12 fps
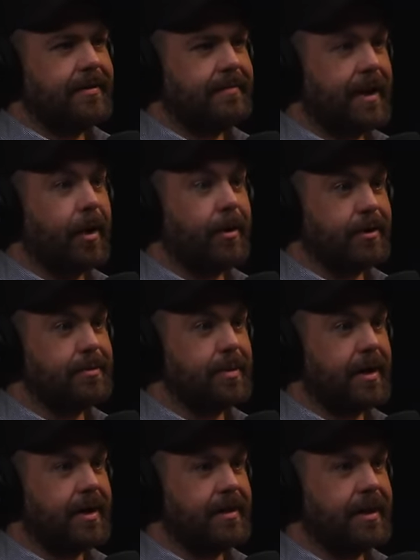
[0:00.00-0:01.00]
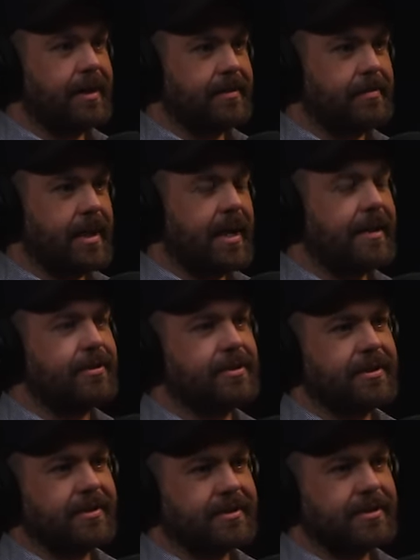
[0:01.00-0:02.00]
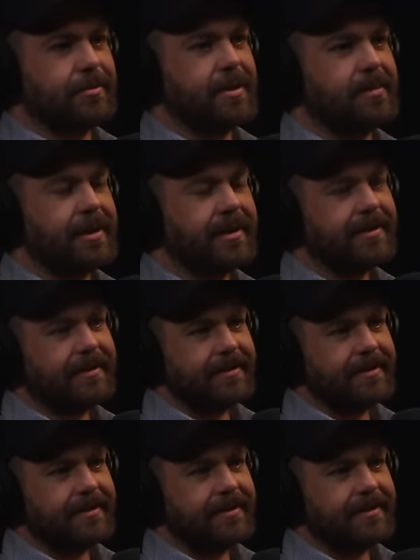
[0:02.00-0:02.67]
I'm not occupied, like my head just starts screaming.